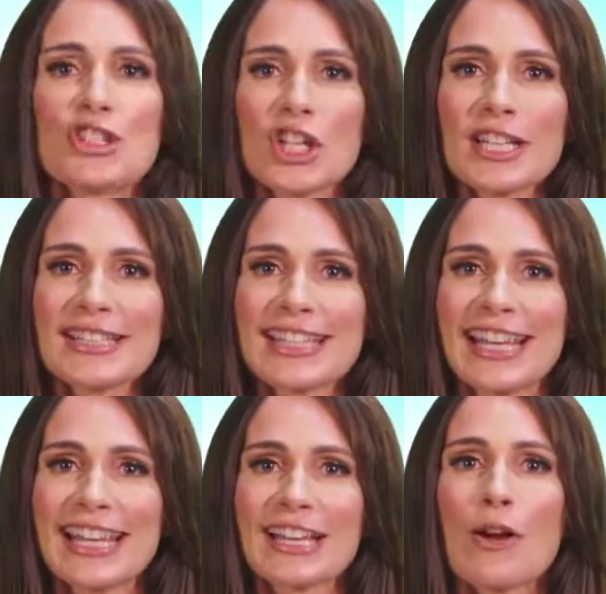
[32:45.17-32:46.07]
Just
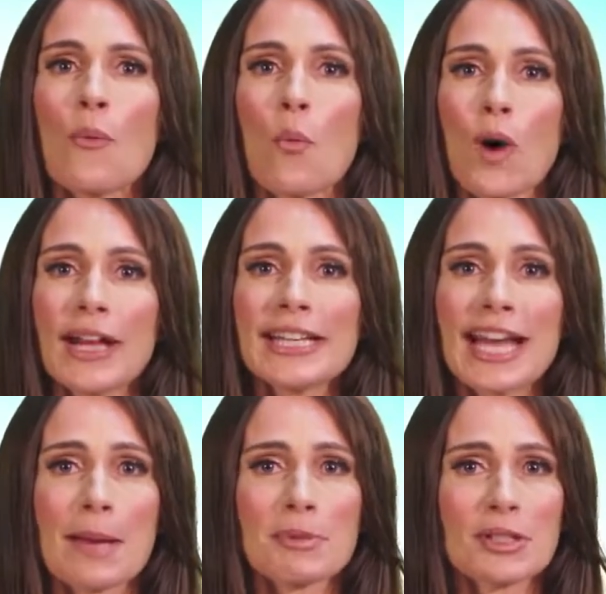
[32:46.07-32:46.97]
take 1
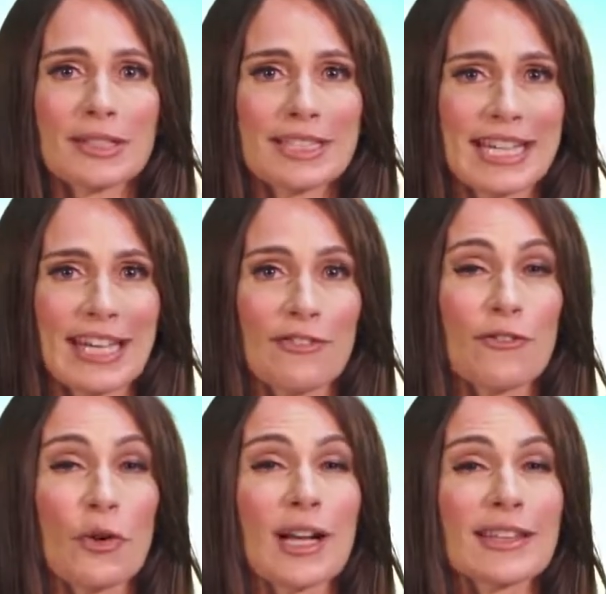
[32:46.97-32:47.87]
capsule a day
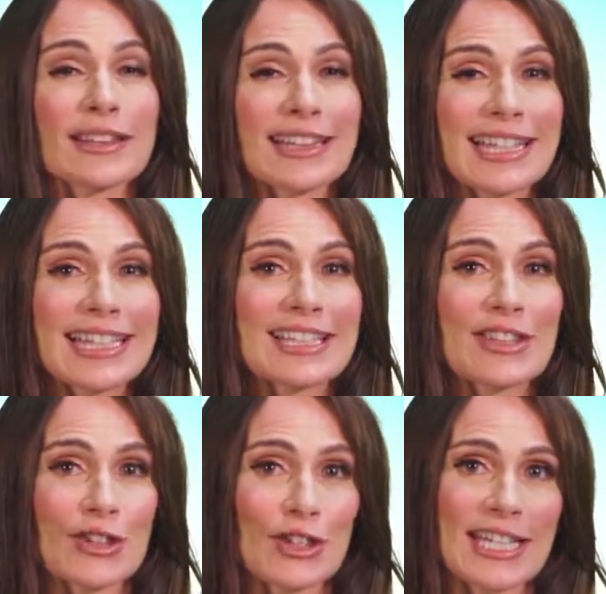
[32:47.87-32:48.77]
for at least
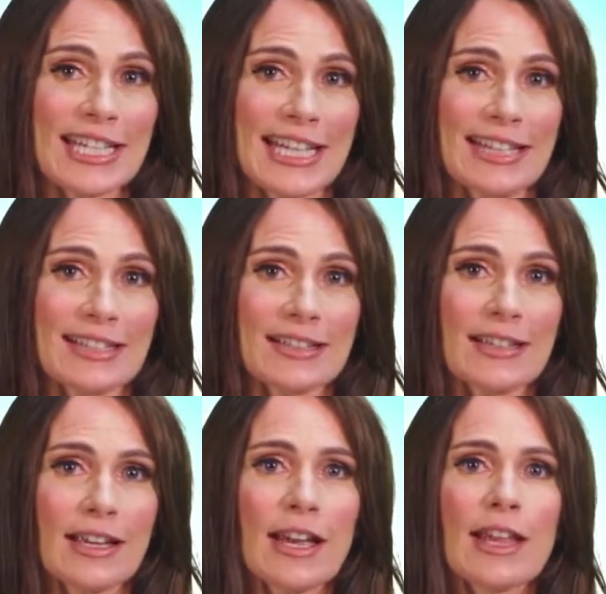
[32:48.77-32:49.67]
30 days.
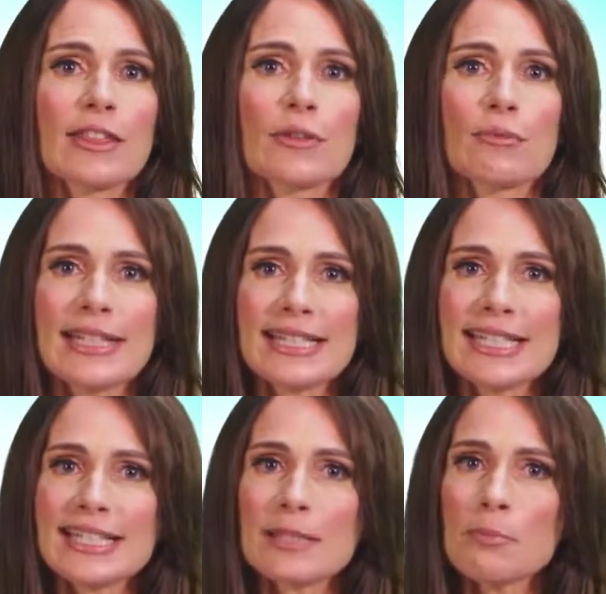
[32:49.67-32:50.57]
The reason
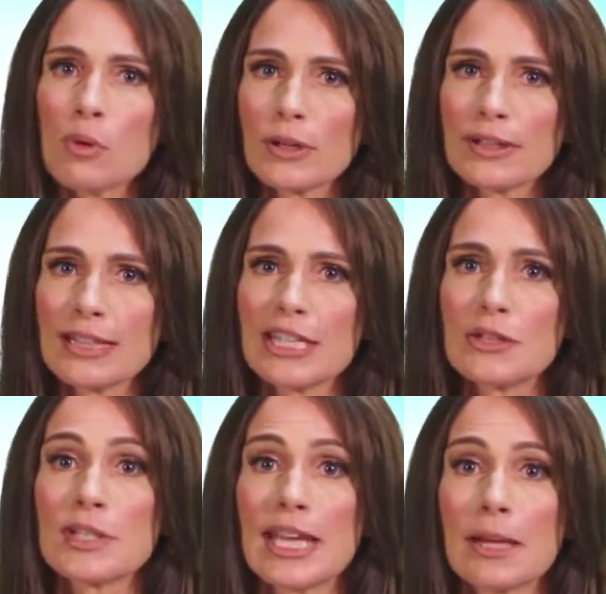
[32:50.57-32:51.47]
it's important that
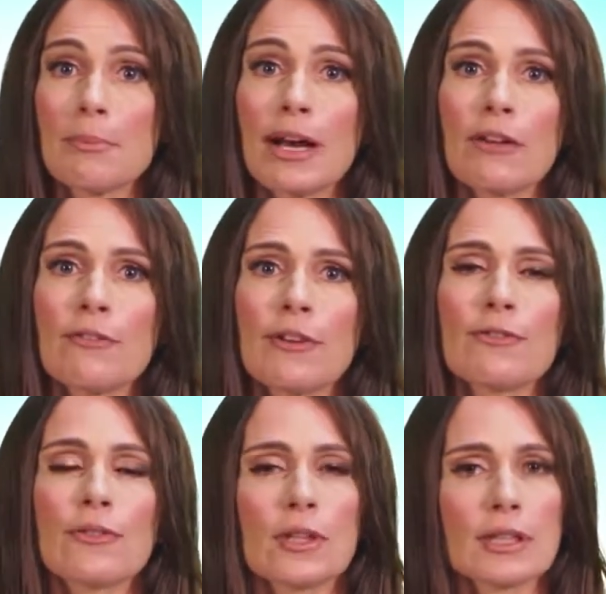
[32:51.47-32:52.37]
you take Biofit
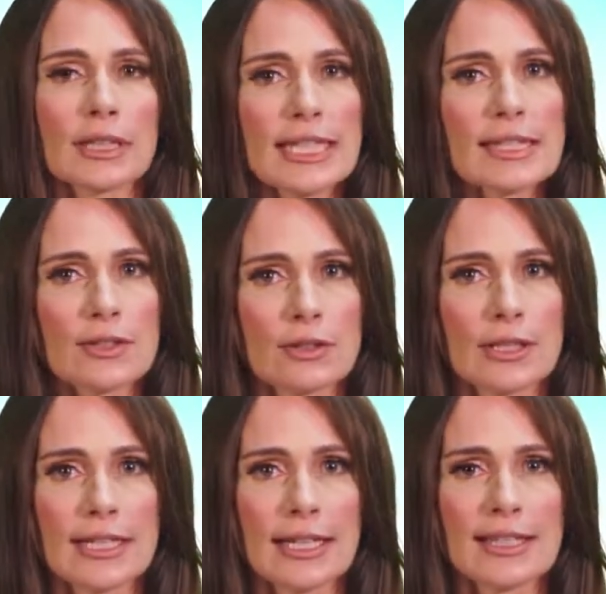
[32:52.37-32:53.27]
for at least
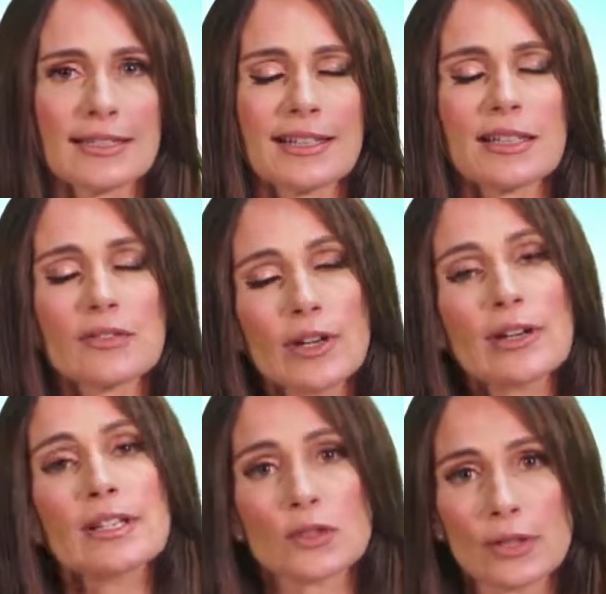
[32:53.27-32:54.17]
30 days is
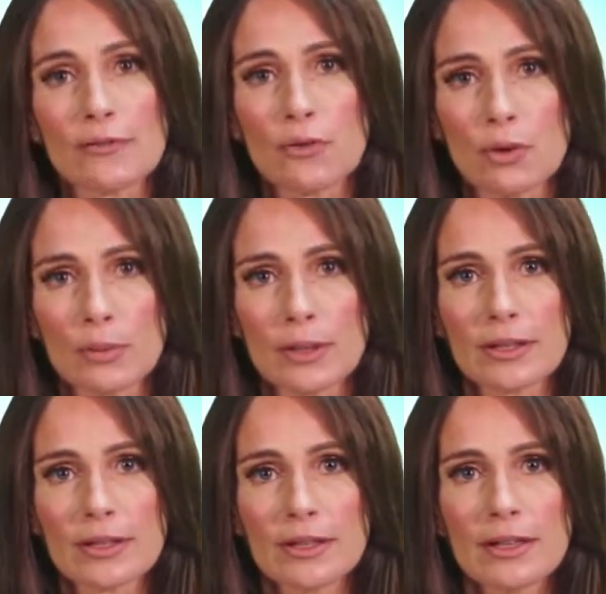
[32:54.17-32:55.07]
very
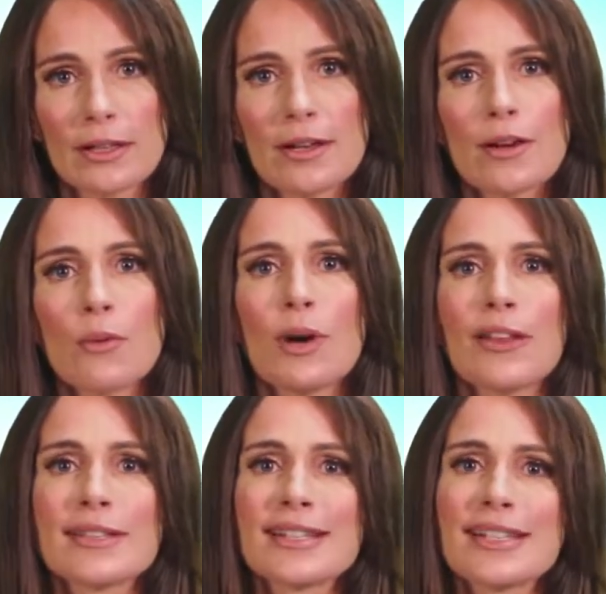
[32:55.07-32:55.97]
straightforward.
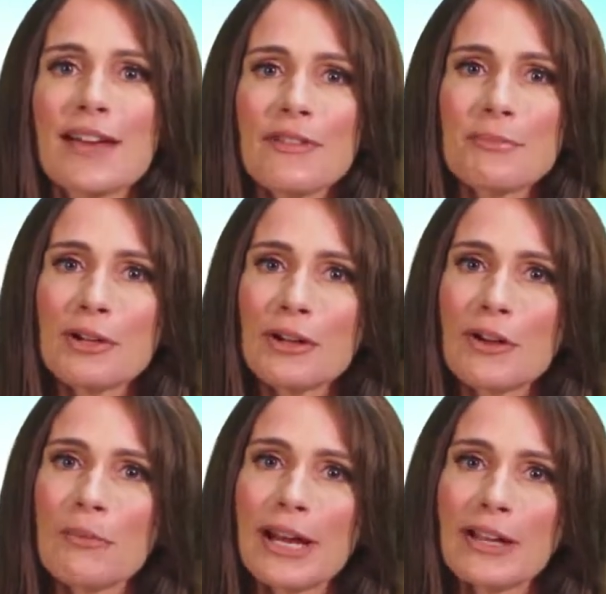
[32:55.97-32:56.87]
While the 7
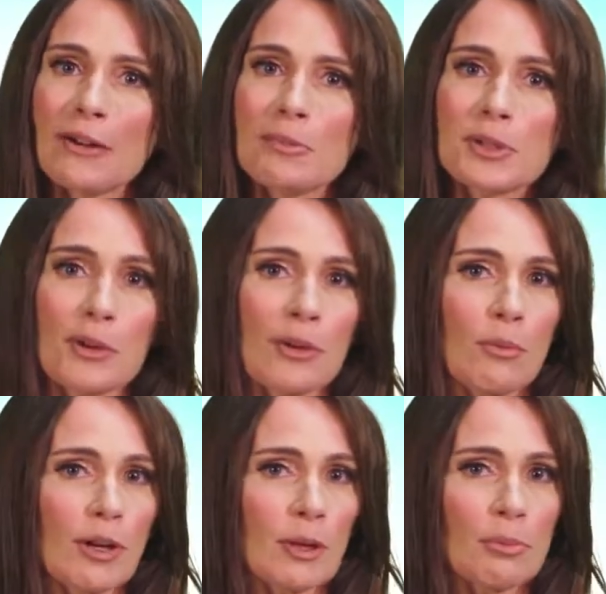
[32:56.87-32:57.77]
miracle microbes go to
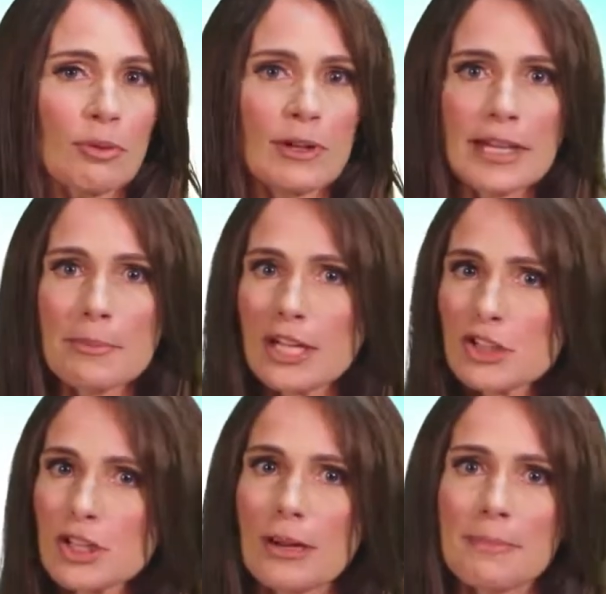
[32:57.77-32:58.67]
work pretty
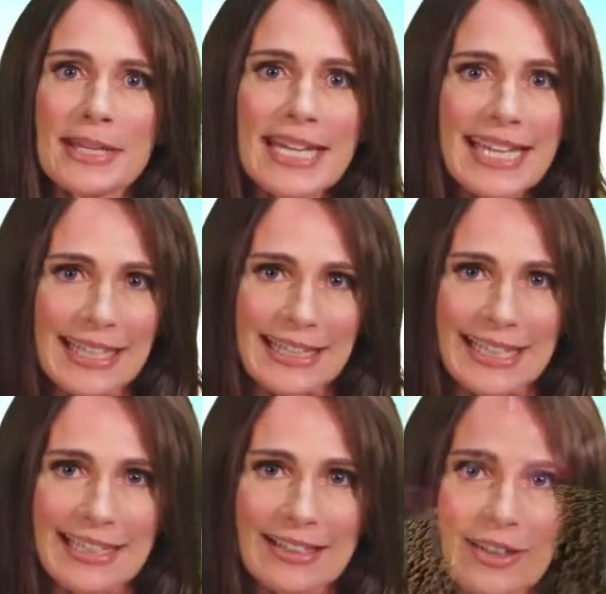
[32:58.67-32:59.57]
much
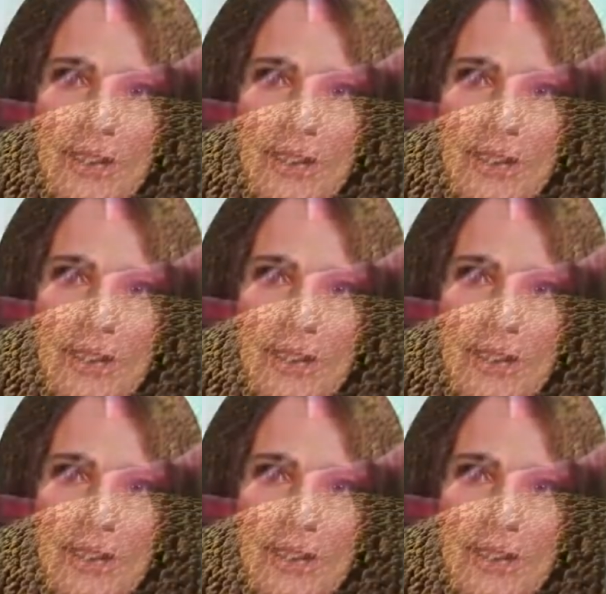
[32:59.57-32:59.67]
immediately,